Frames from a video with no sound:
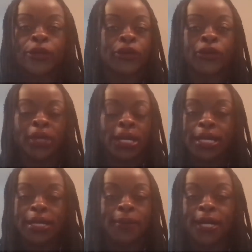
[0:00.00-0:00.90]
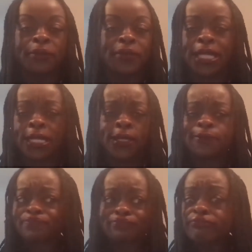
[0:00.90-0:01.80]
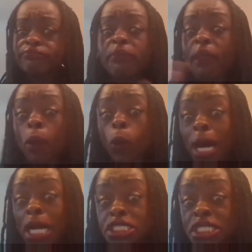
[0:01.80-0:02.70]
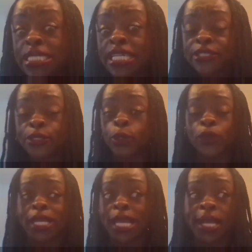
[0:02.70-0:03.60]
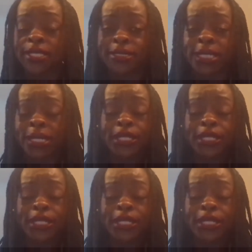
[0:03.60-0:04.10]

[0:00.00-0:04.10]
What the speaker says: or her. It might mean watching his or her kids.